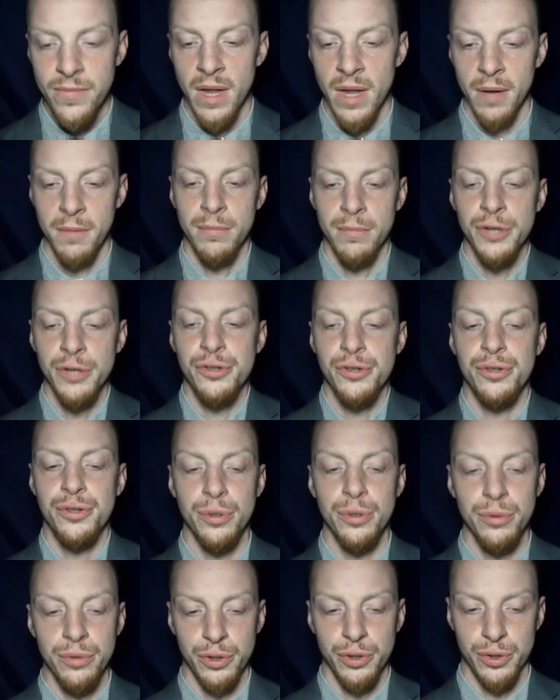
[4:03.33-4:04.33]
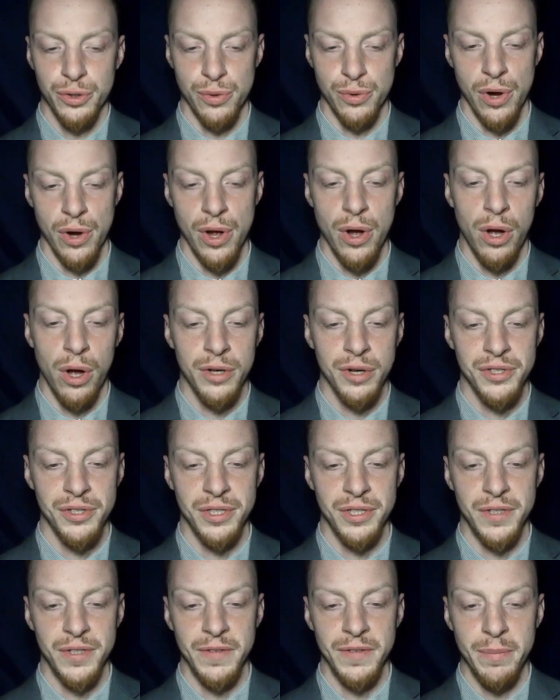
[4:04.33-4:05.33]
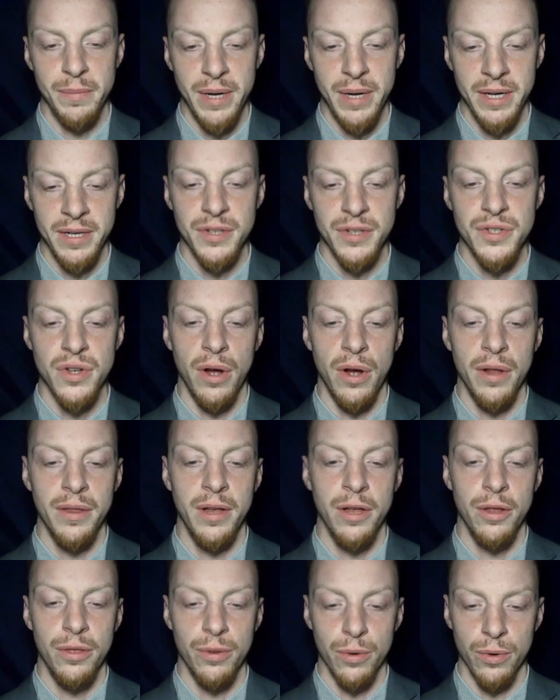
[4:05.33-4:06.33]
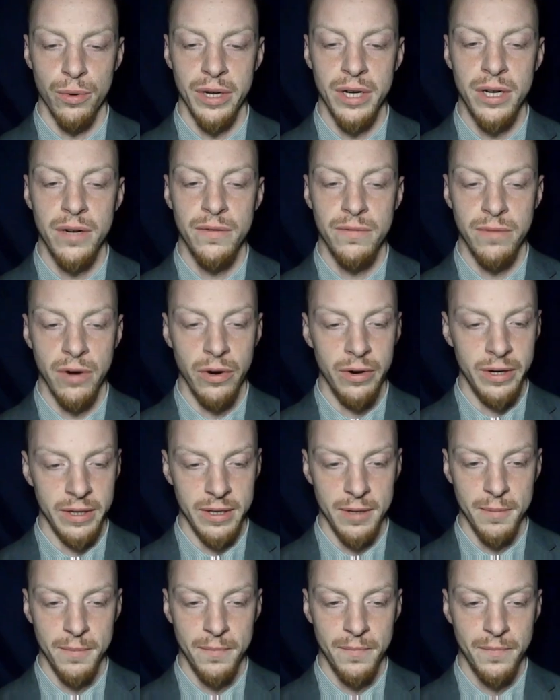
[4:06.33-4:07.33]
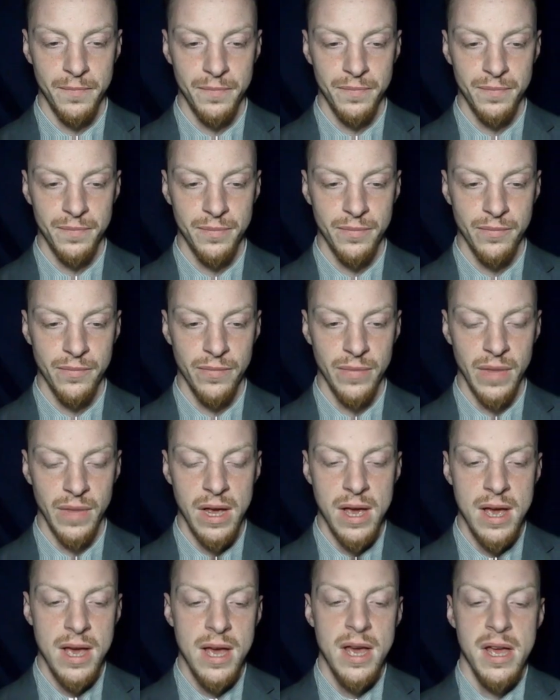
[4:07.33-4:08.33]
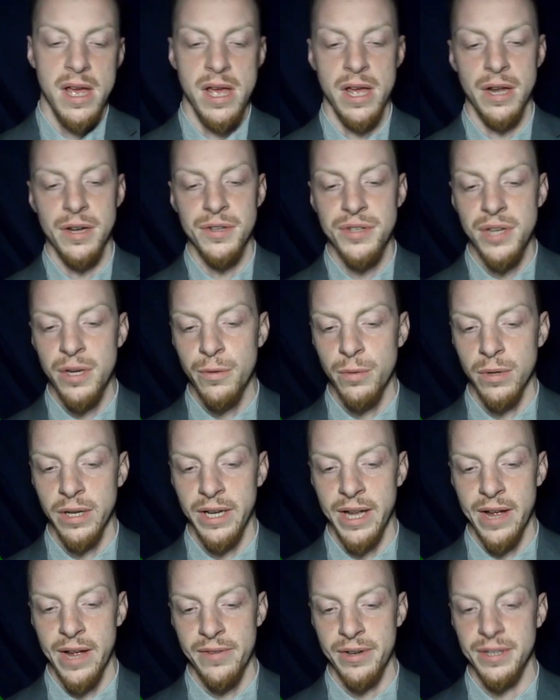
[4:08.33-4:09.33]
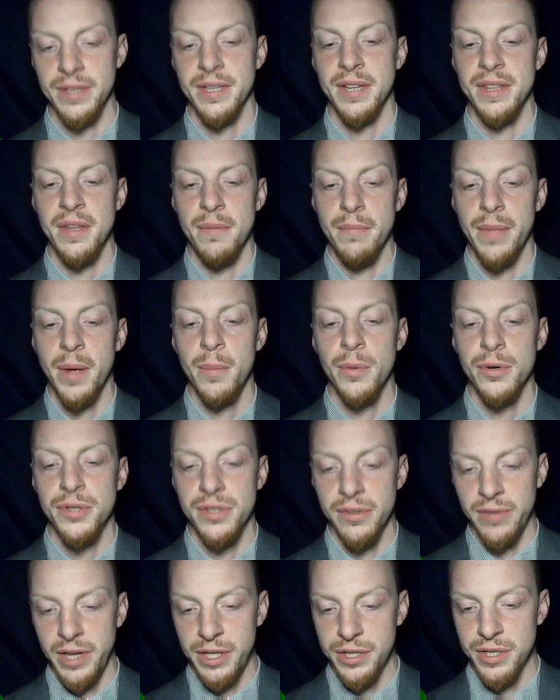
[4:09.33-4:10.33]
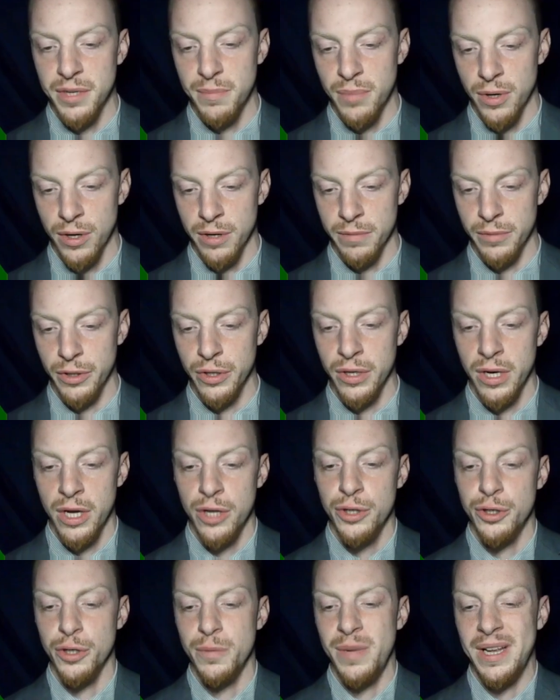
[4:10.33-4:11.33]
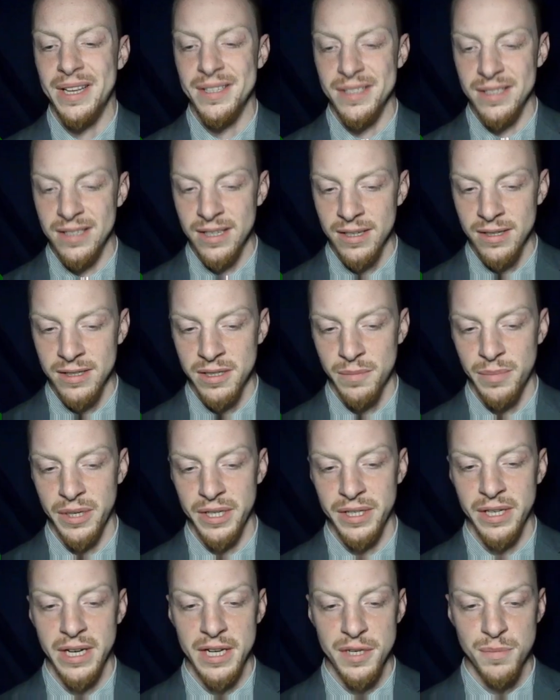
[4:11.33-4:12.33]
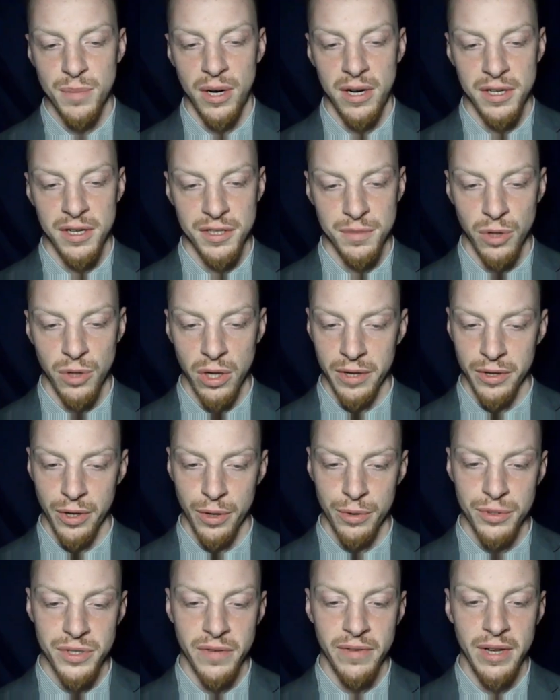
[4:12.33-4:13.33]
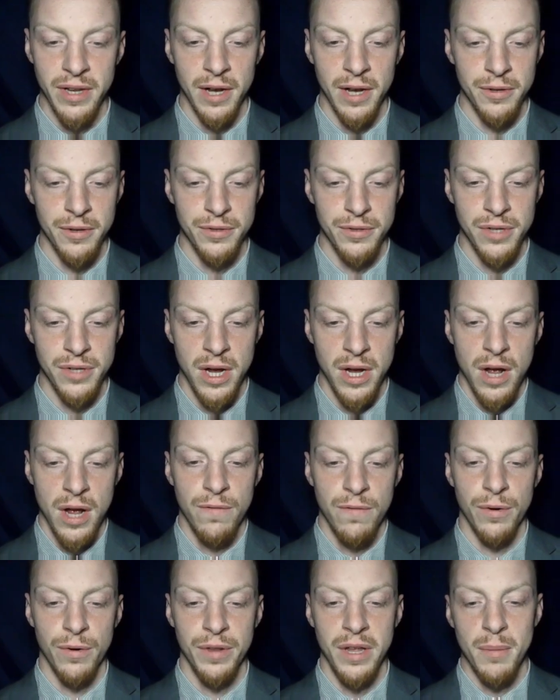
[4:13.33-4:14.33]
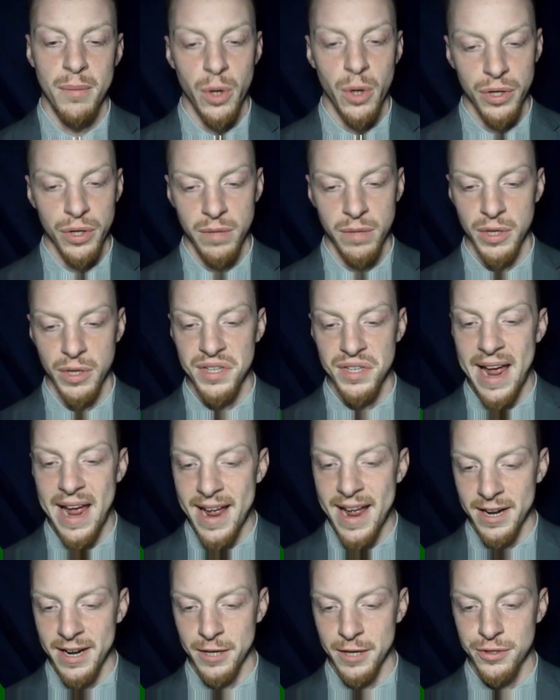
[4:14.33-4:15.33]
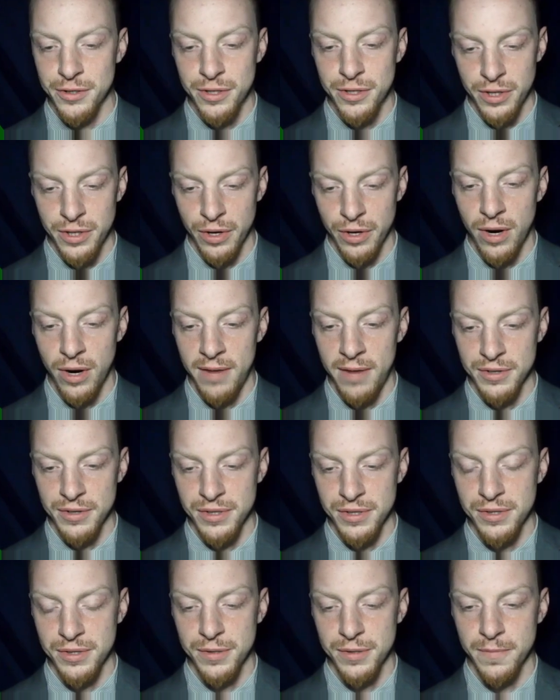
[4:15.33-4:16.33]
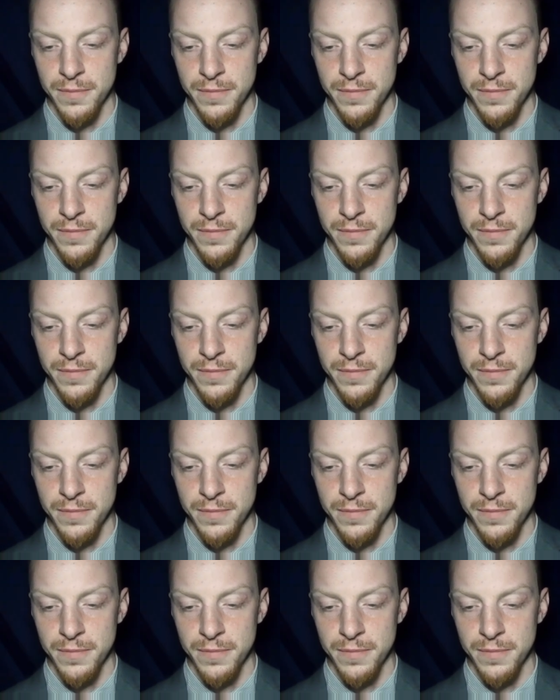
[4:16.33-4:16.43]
must soon destroy all sense of dependence on the authority conferring them. It is equally evident that the members of each department should be as little dependent as possible on those of the others, for the emoluments annexed to their offices.